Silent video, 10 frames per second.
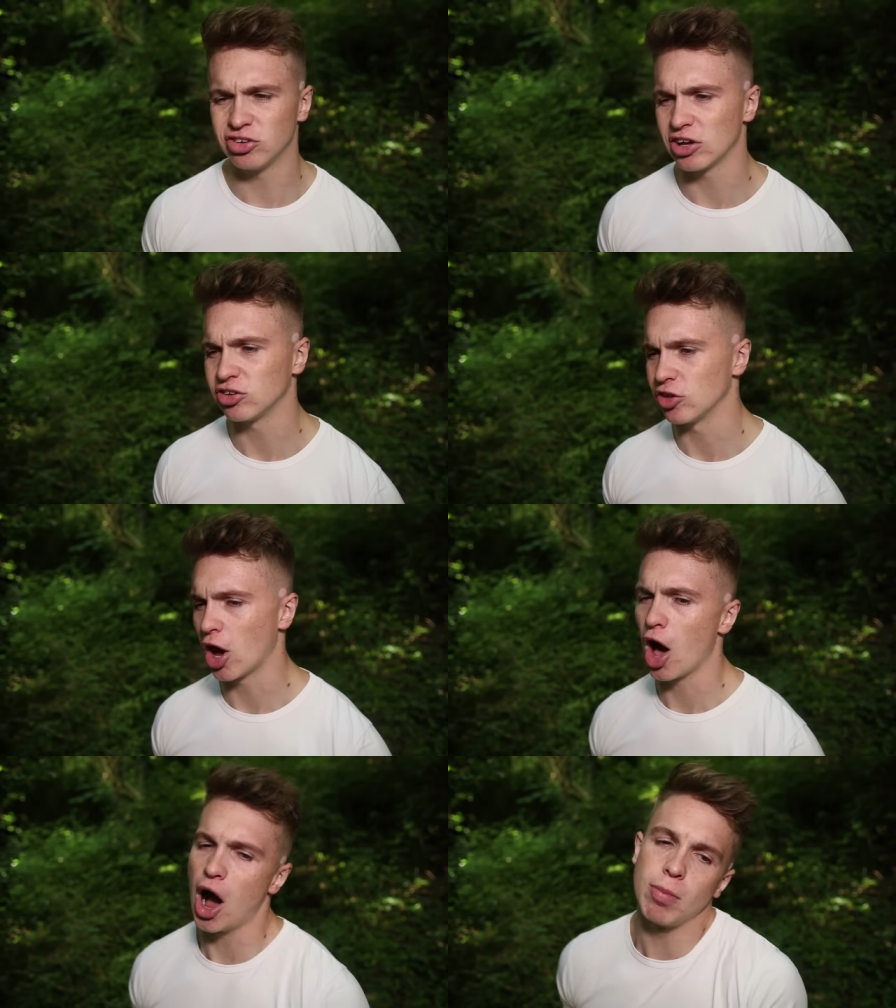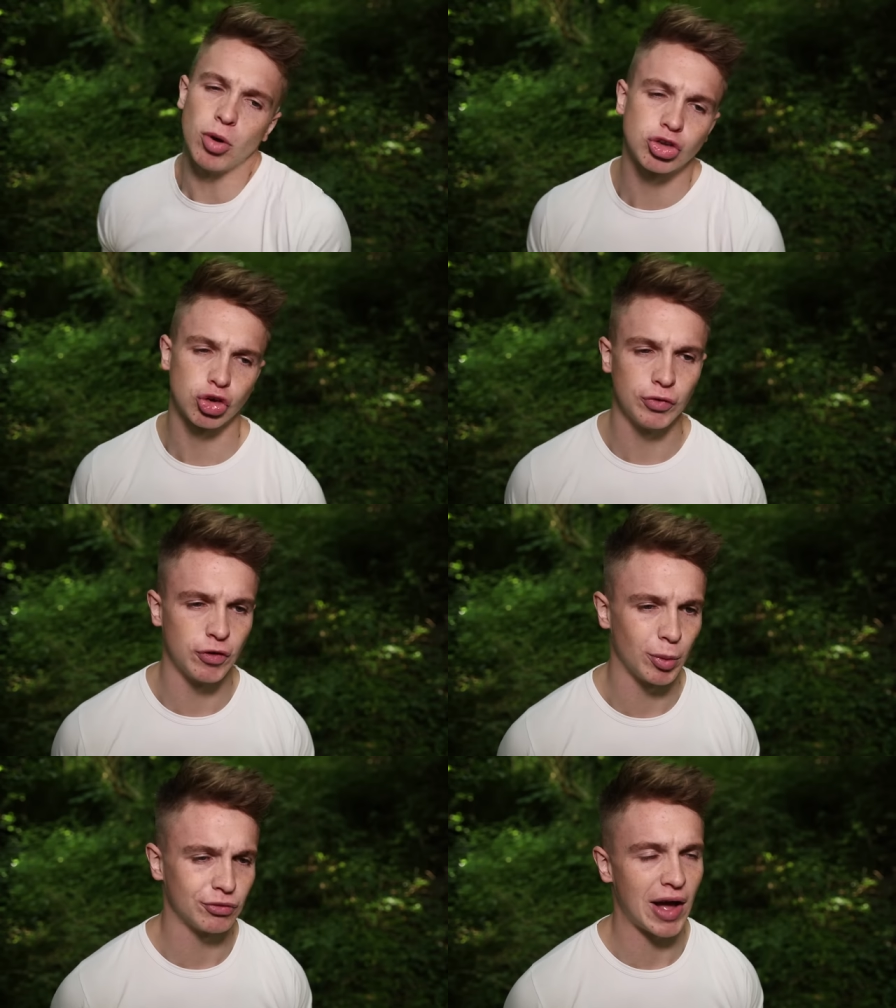suggesting that I'm not a true
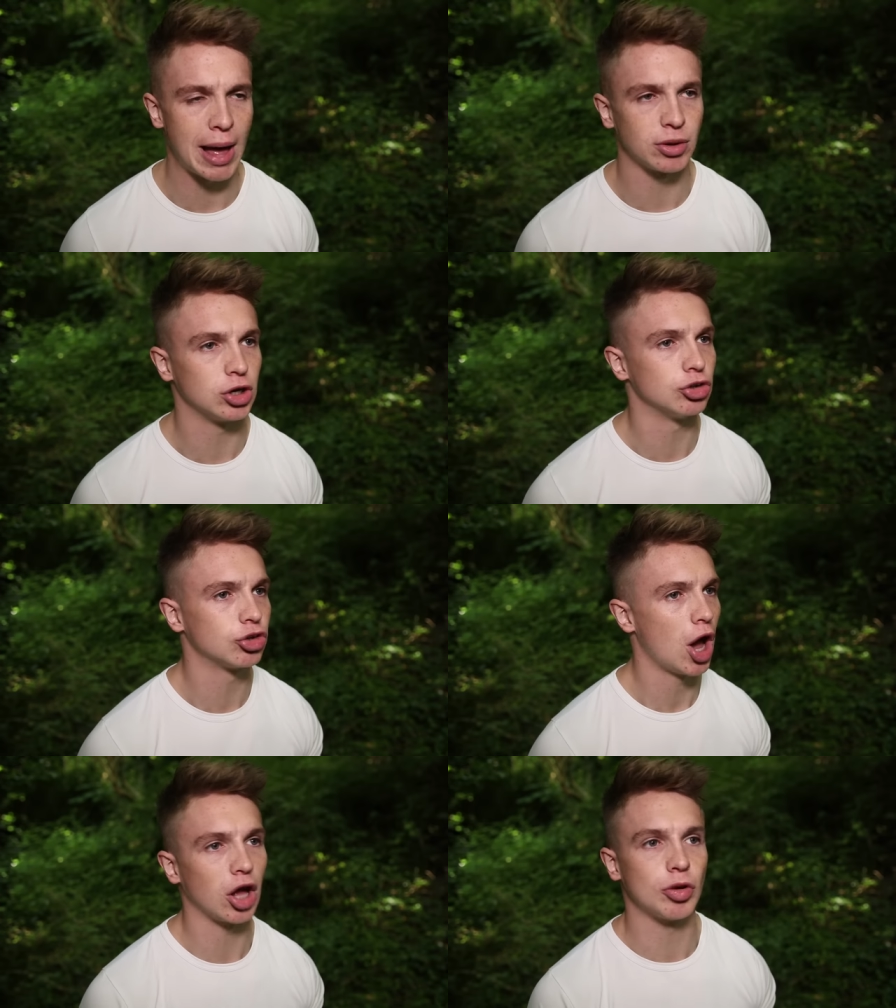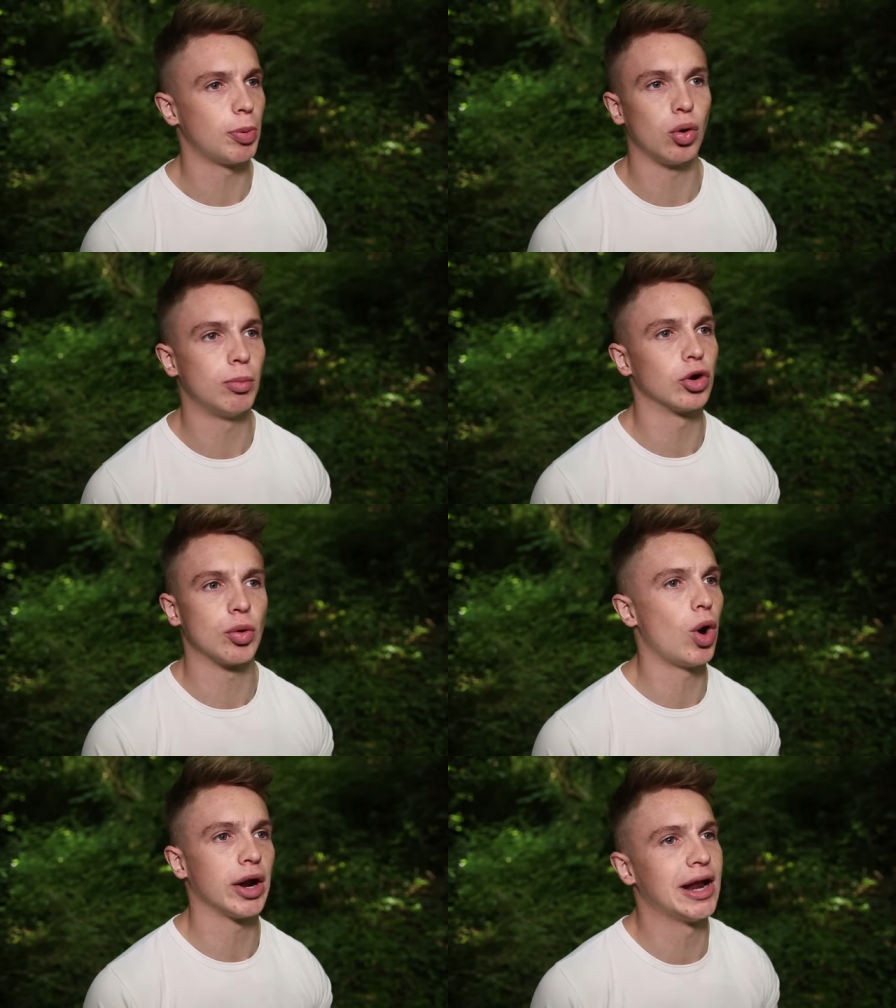football fan because I support more
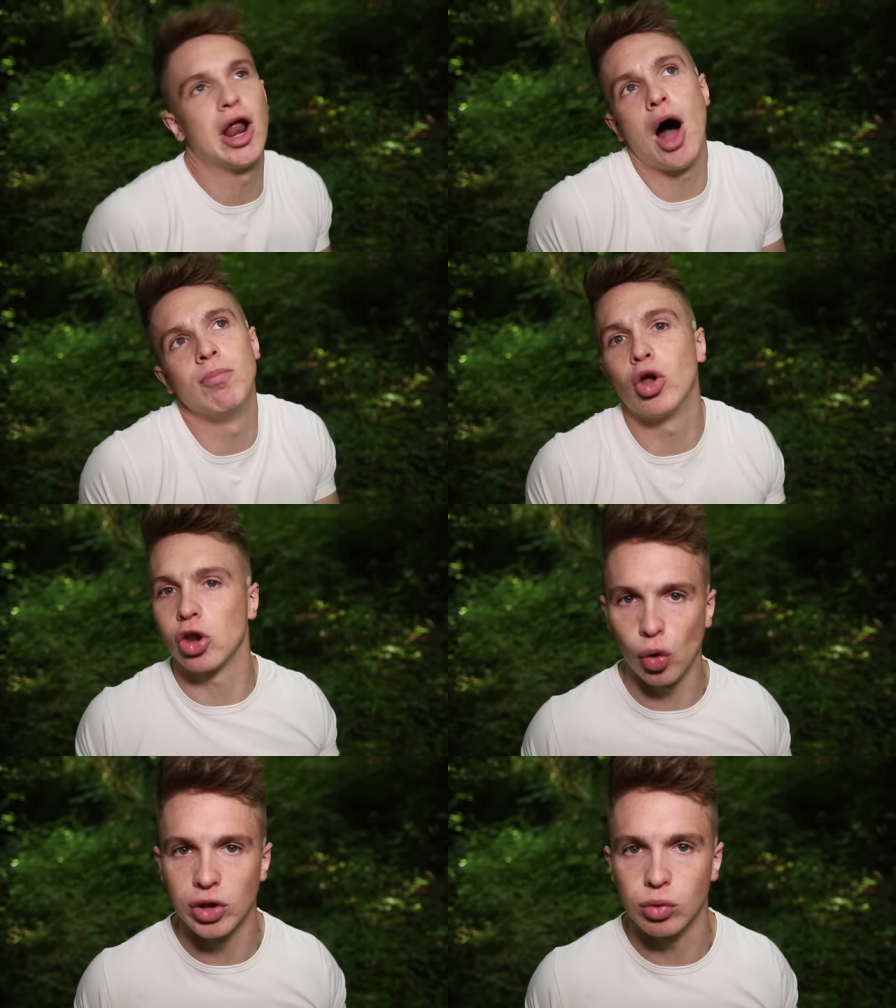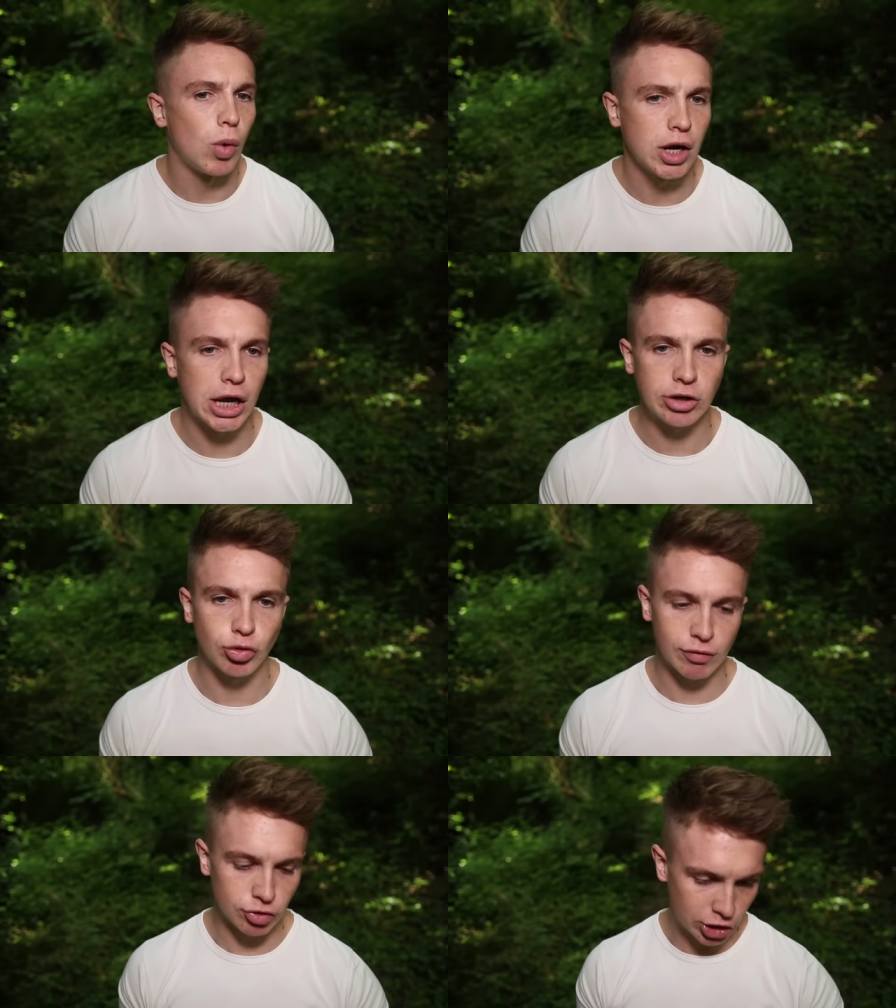than one and I'm not loyal. One geezer
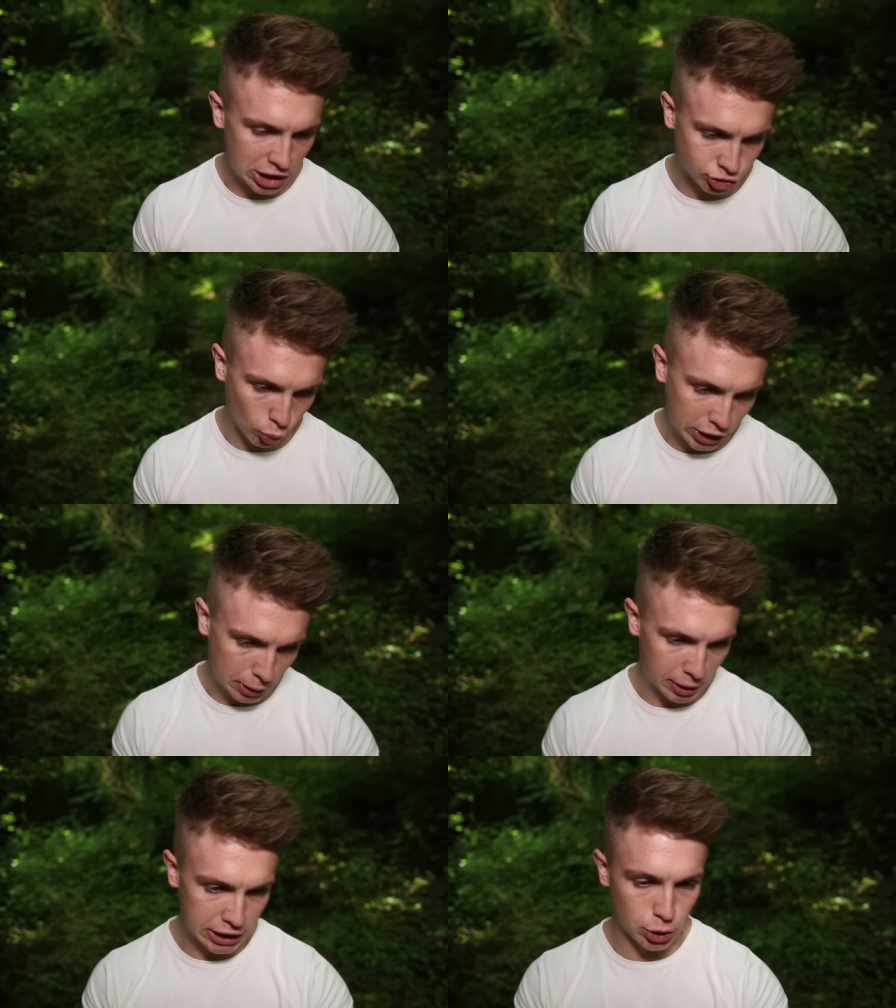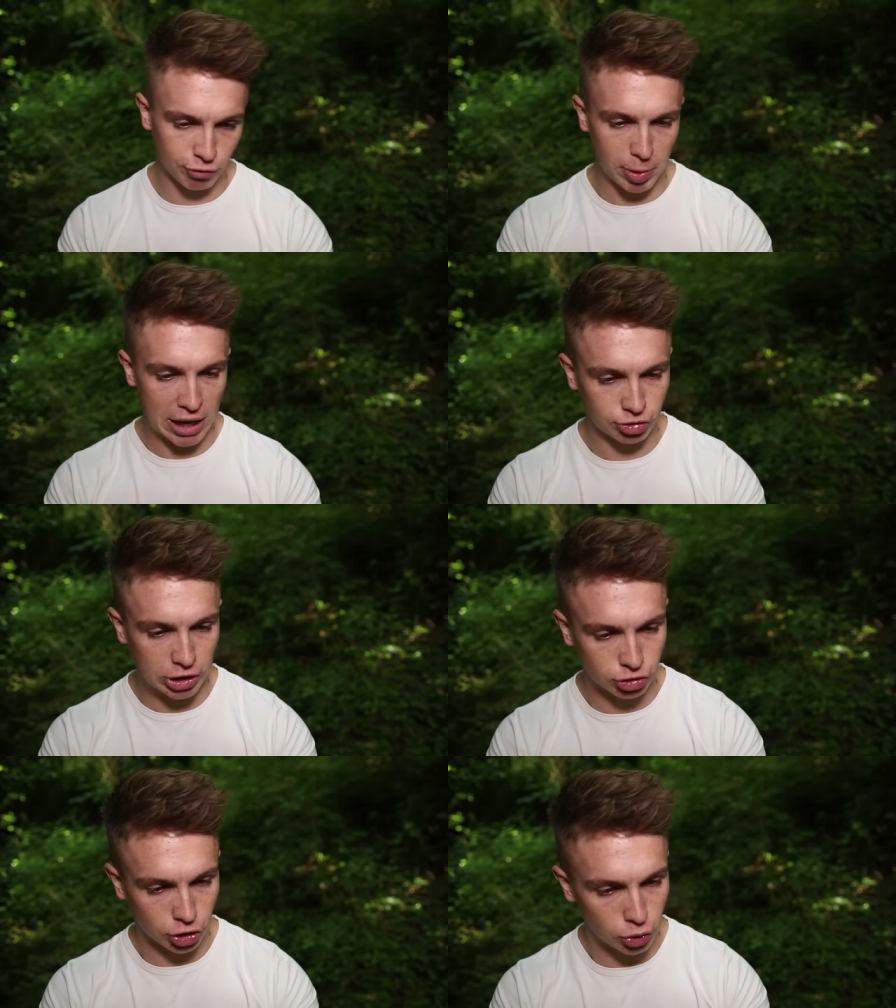even changed the Wikipedia of
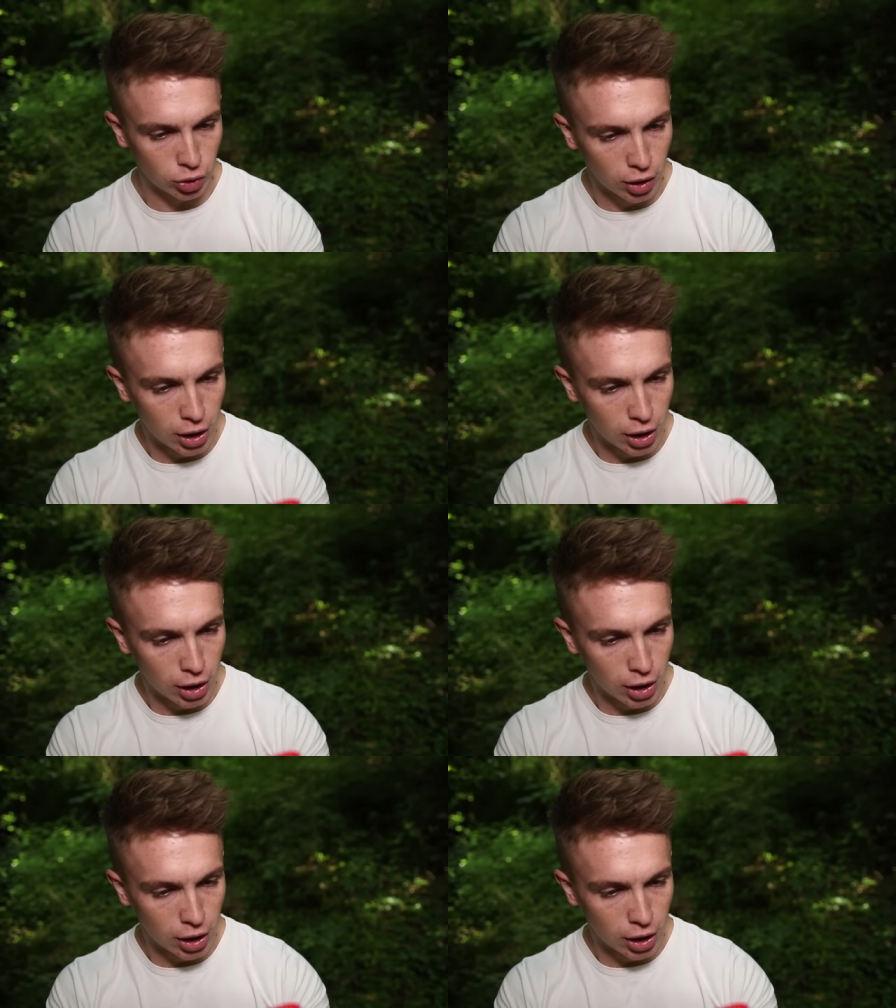plastic to